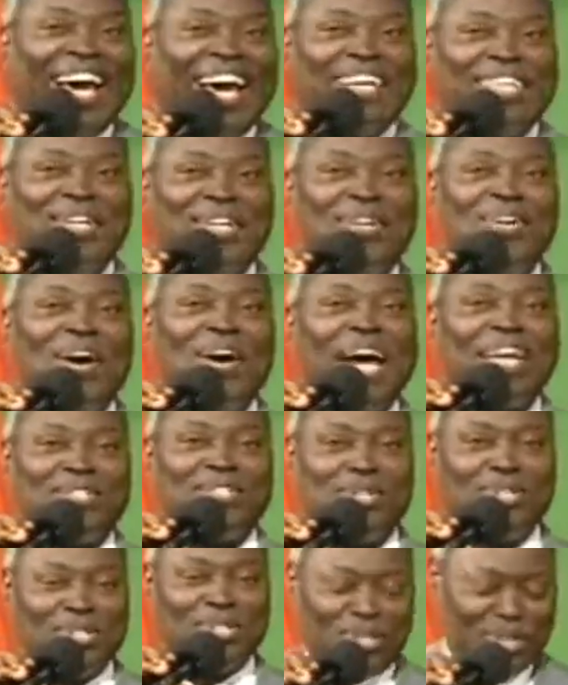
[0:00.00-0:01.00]
You know, I
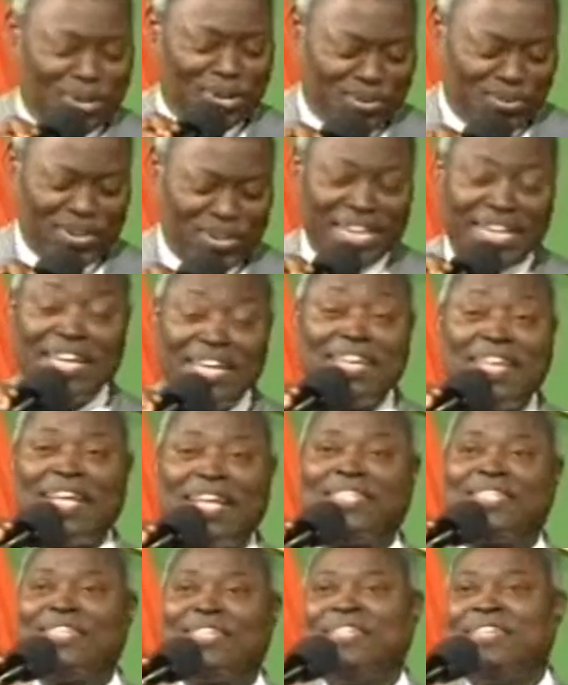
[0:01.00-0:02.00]
told you already
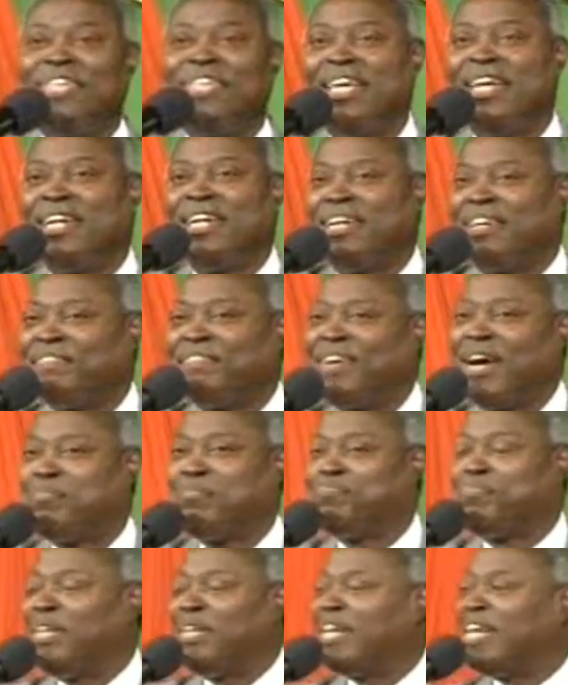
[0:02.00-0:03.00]
that the year of
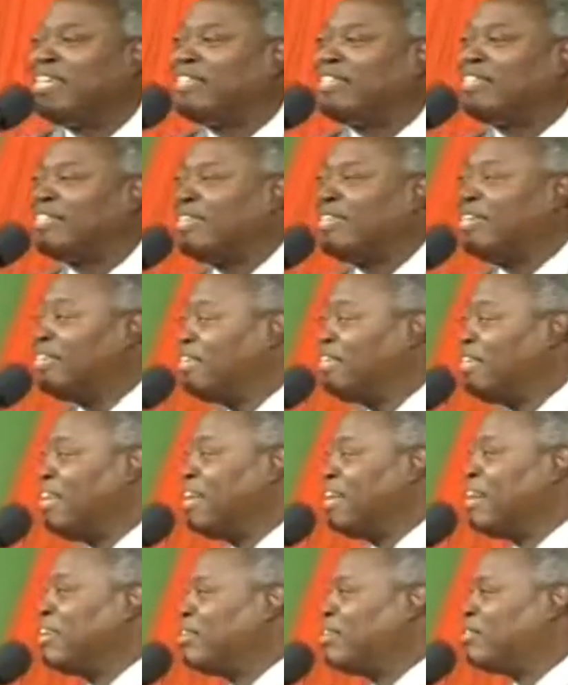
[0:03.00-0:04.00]
happiness is the
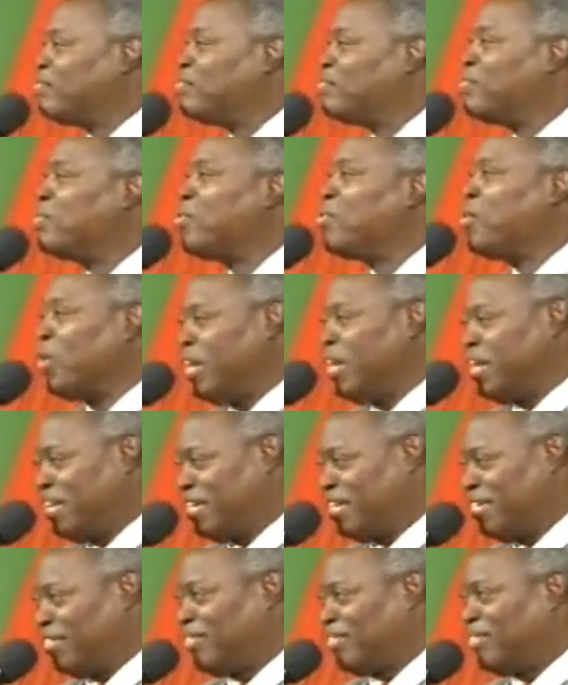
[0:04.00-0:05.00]
year of
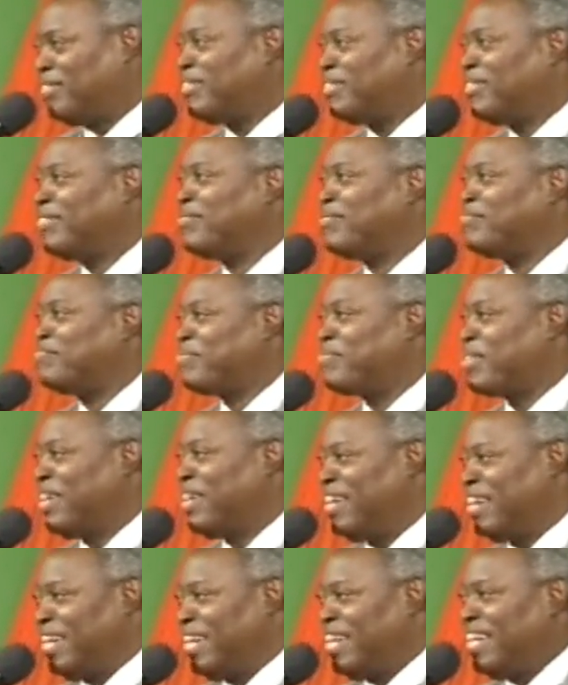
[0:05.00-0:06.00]
holiness.
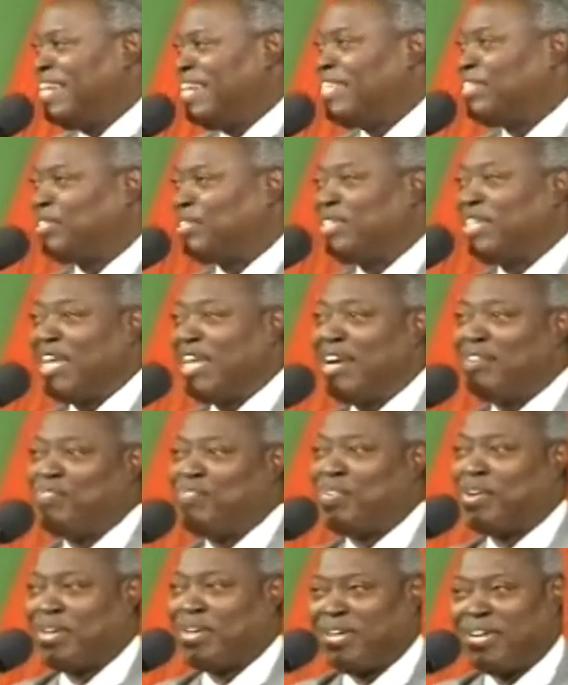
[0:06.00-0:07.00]
This year
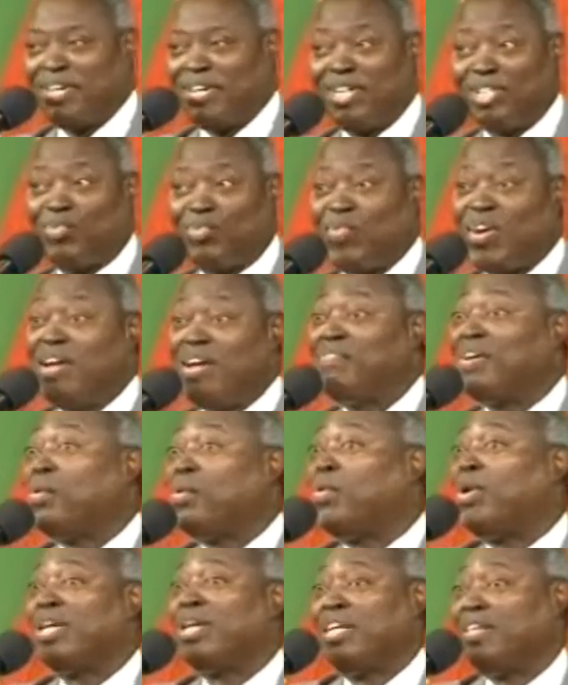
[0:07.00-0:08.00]
for us, for
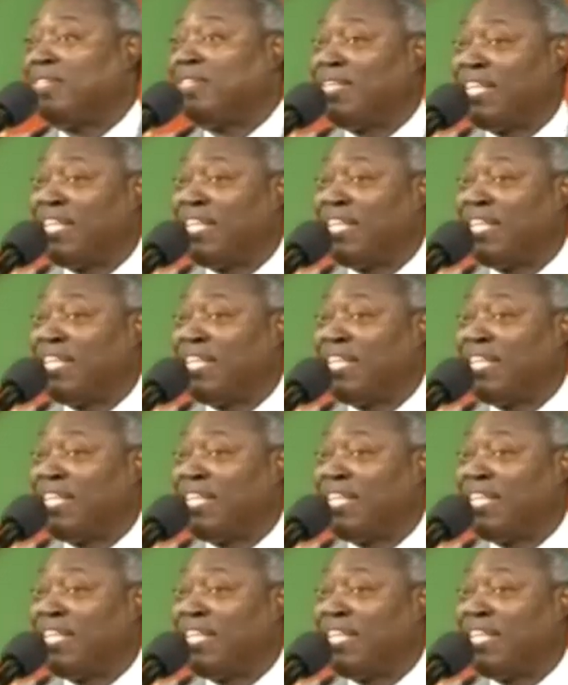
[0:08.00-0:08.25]
everyone in